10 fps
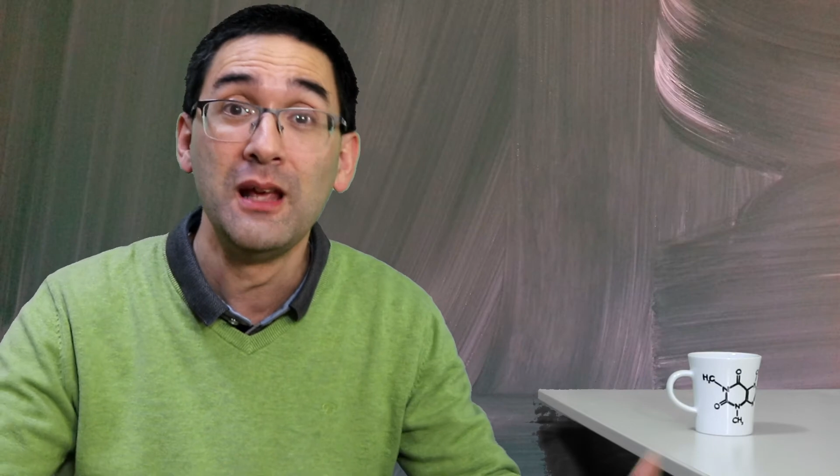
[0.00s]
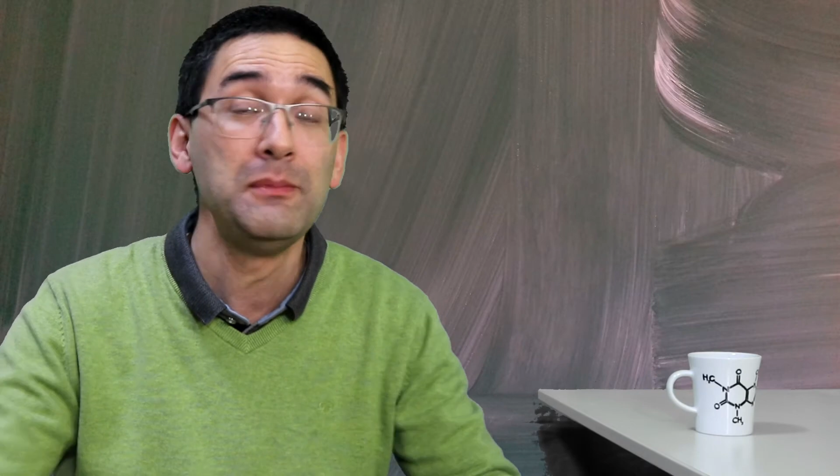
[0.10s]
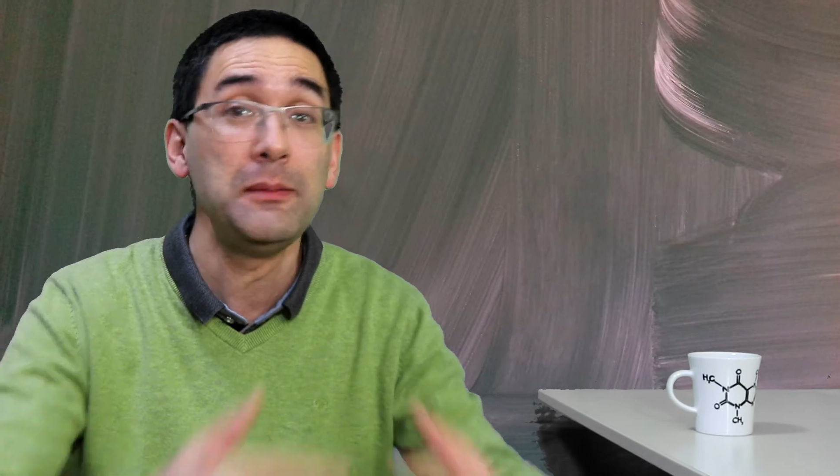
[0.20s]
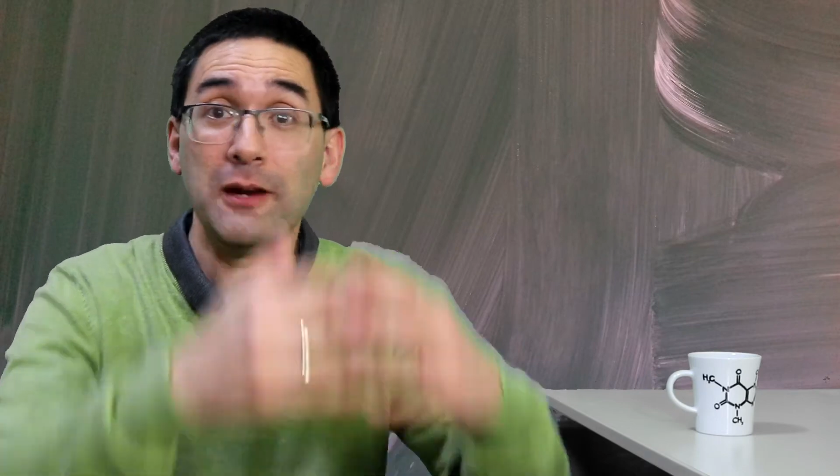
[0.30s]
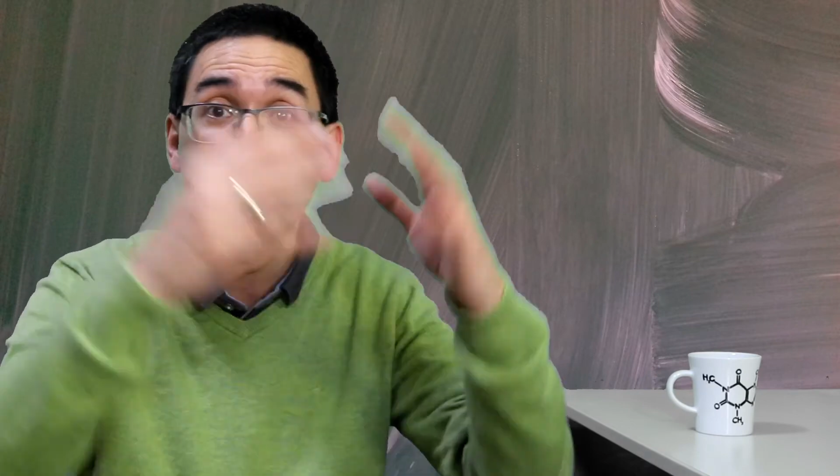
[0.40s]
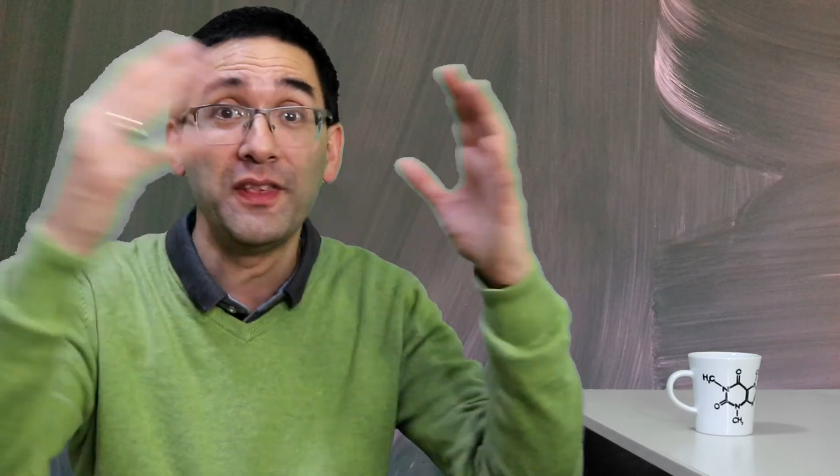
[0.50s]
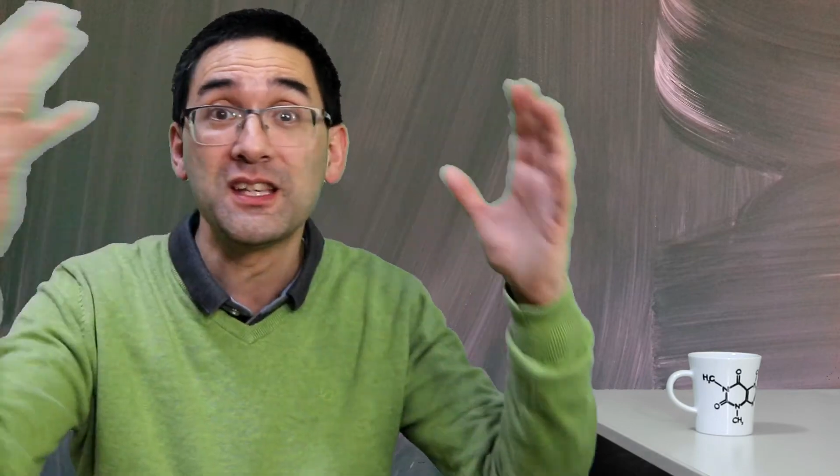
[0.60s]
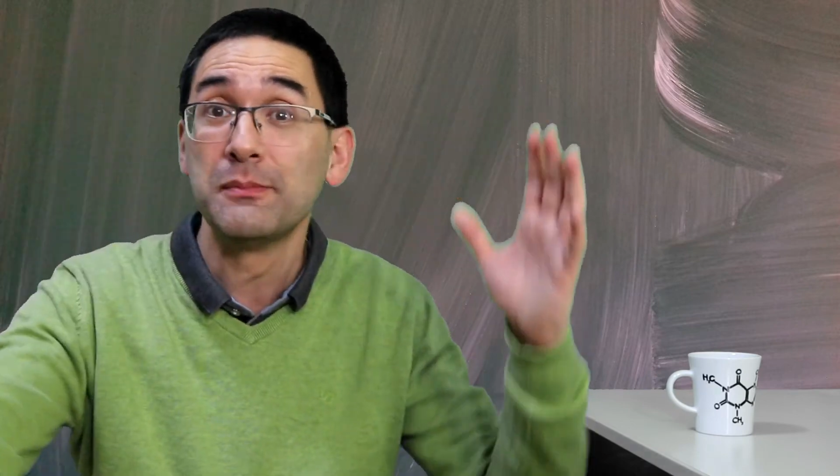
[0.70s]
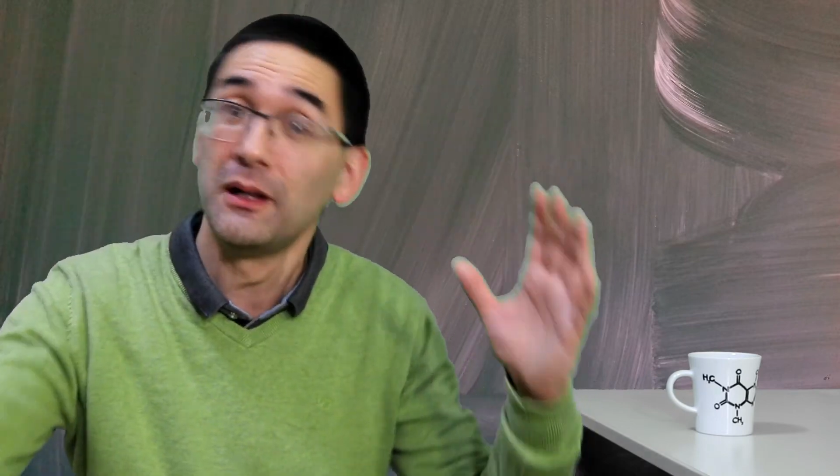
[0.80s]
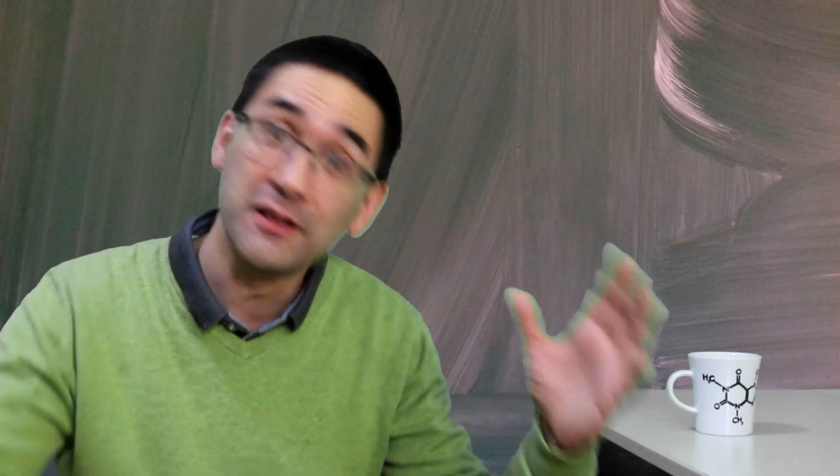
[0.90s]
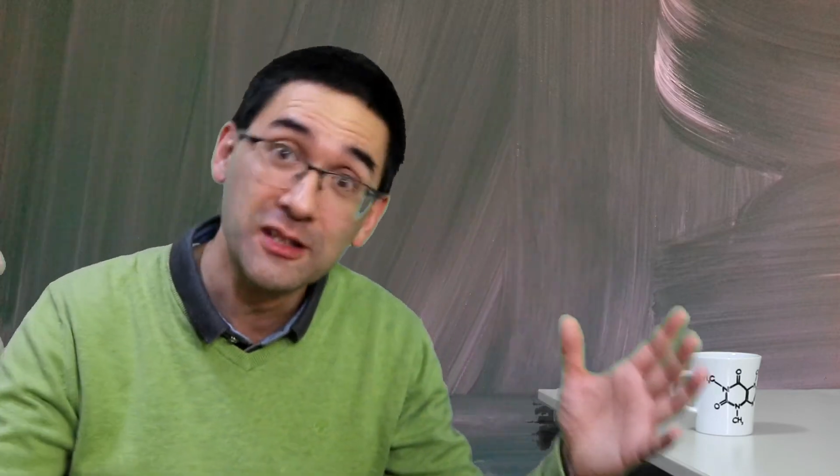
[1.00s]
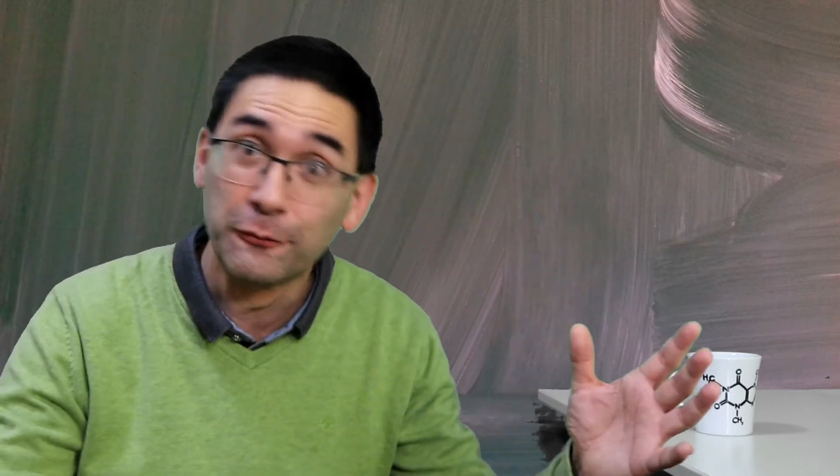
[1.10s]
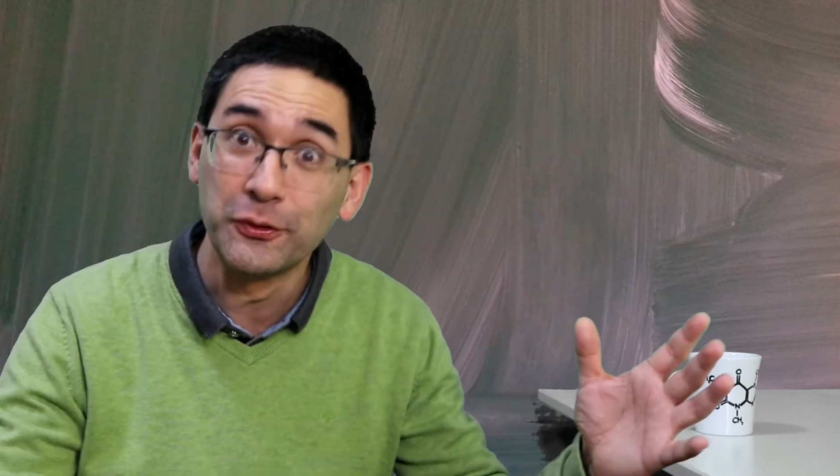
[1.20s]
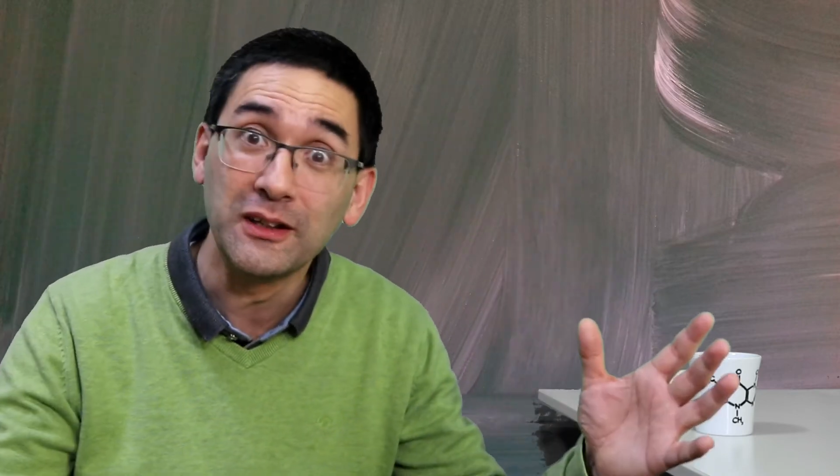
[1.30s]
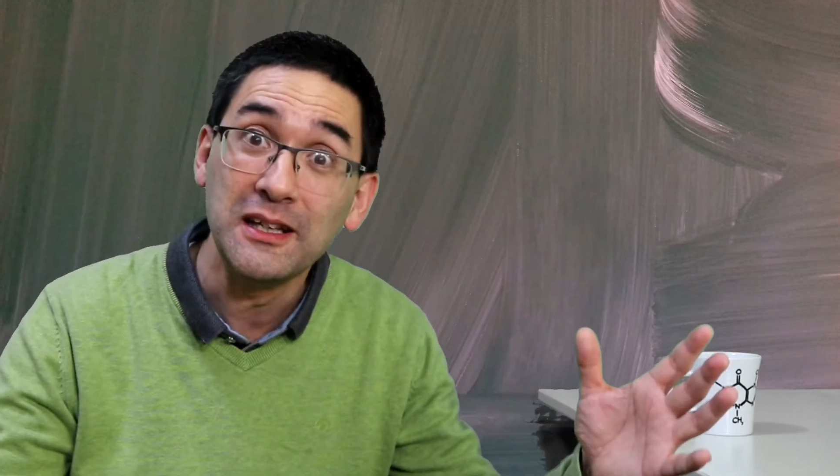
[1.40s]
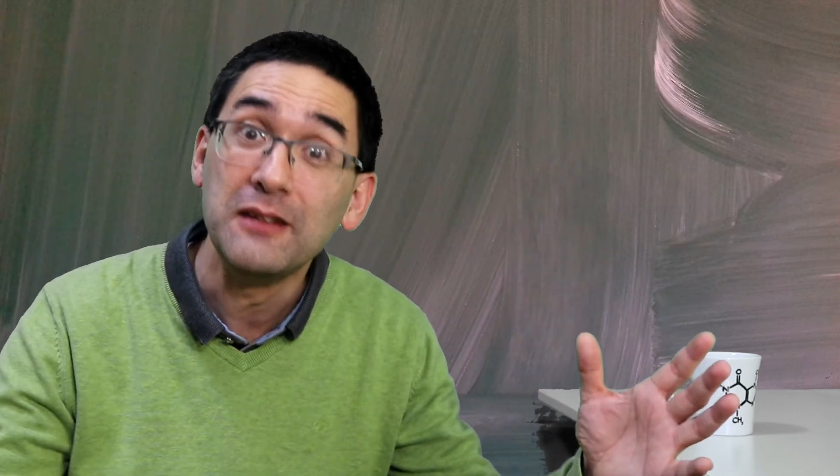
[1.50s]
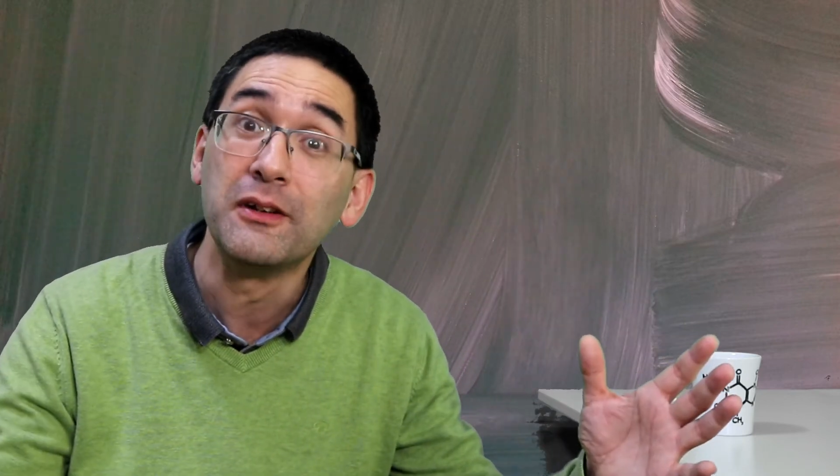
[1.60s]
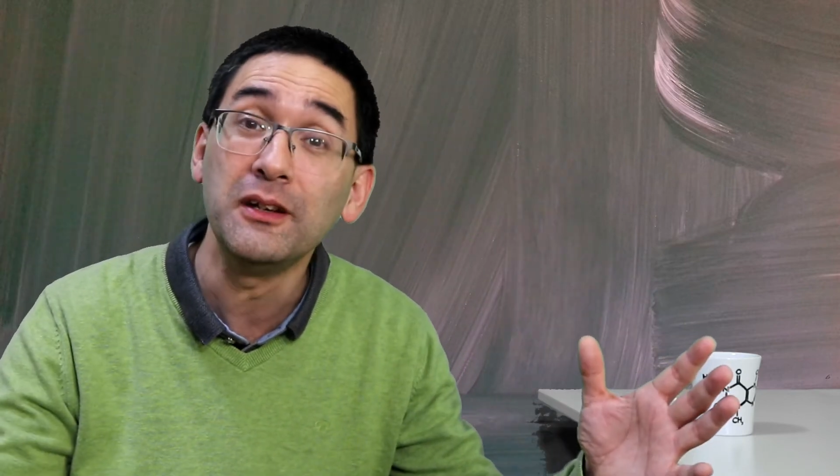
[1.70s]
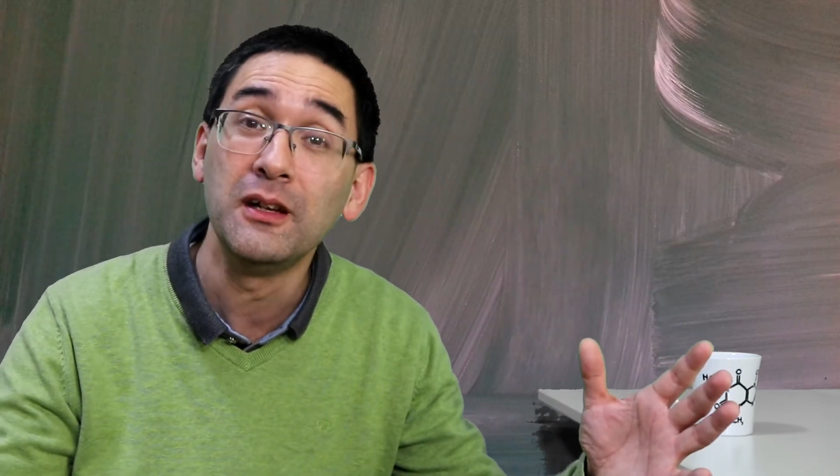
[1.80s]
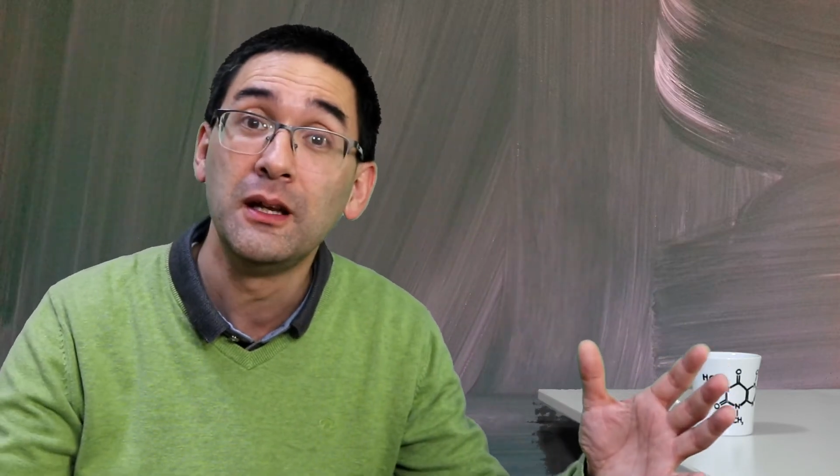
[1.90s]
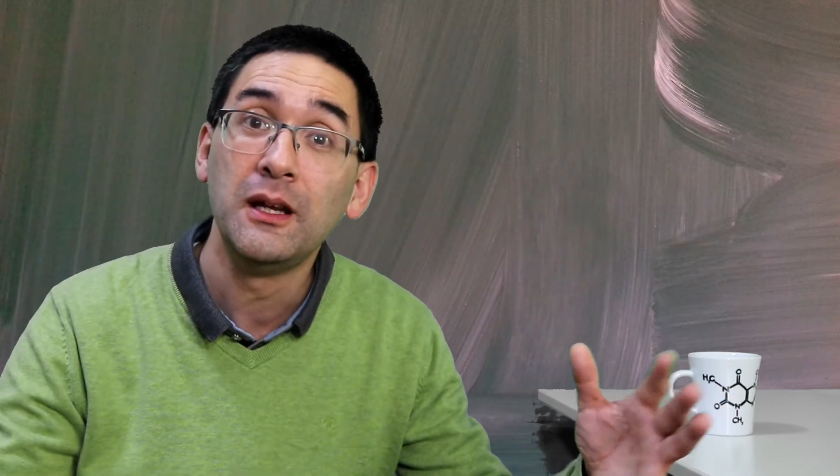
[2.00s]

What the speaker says: maybe everything smells differently even,